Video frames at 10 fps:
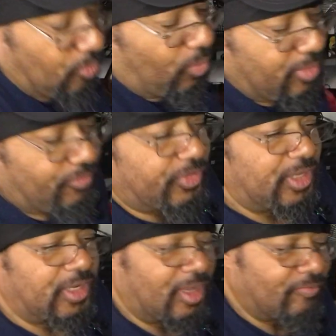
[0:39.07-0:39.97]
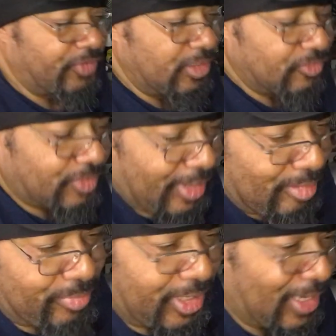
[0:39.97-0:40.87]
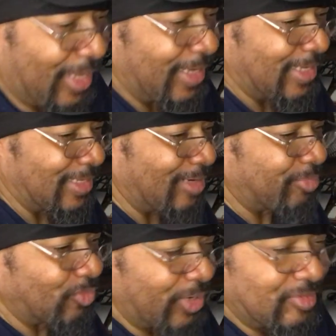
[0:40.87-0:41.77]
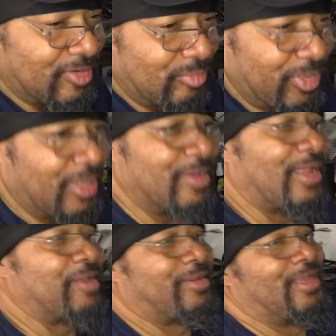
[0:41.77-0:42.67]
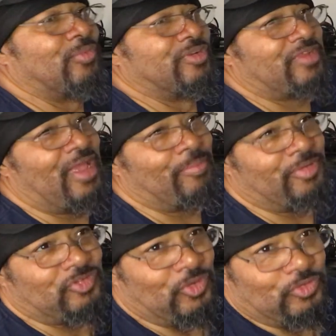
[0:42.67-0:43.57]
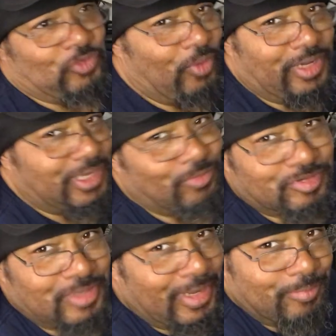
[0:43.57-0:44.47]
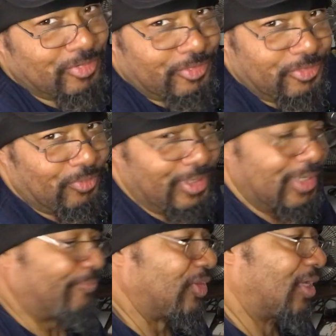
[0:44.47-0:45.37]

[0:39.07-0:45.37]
one of the uh, videos that I made I ended up erasing because I said it was episode 20. It was not episode 20.